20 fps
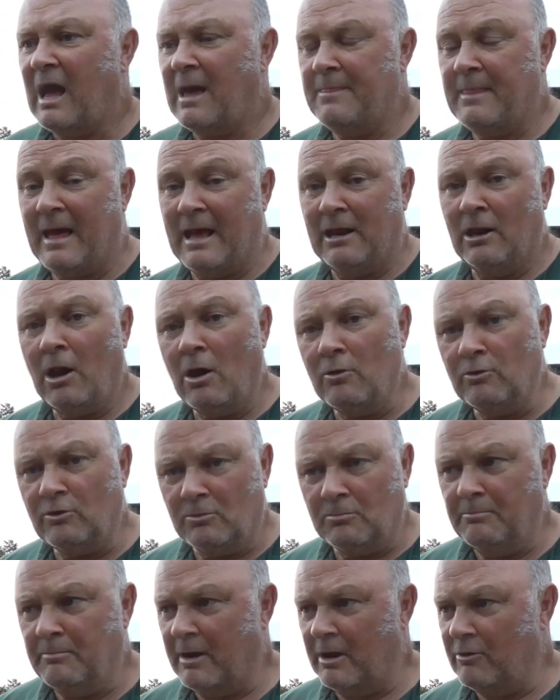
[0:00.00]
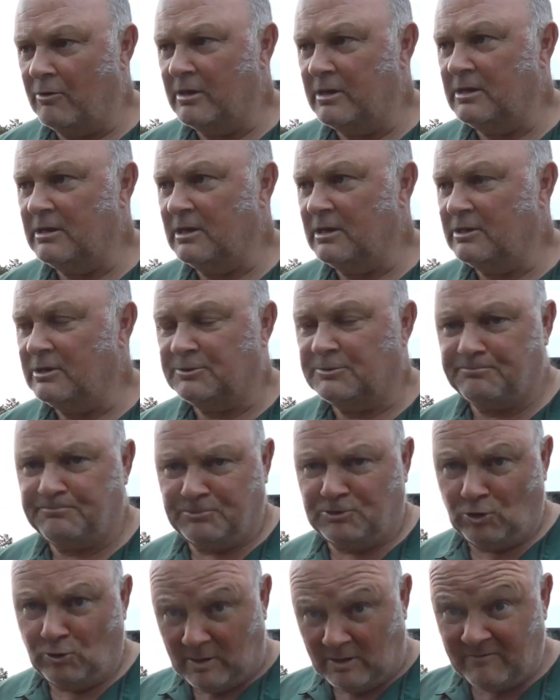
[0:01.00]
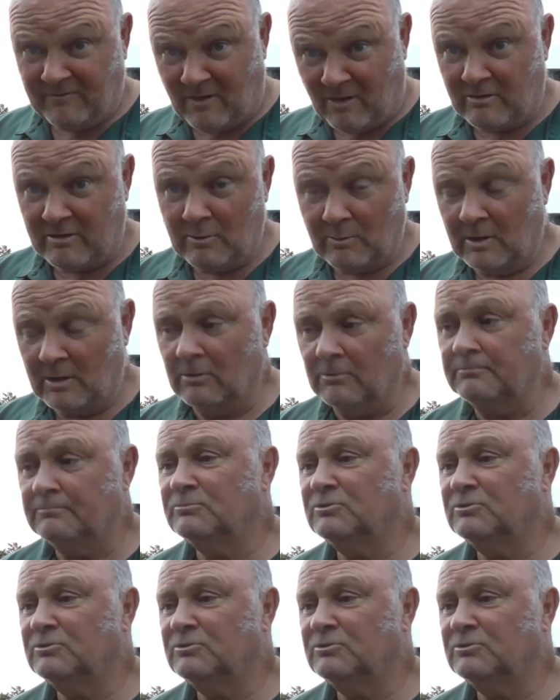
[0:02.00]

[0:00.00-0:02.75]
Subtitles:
and that loganberry is doing very well.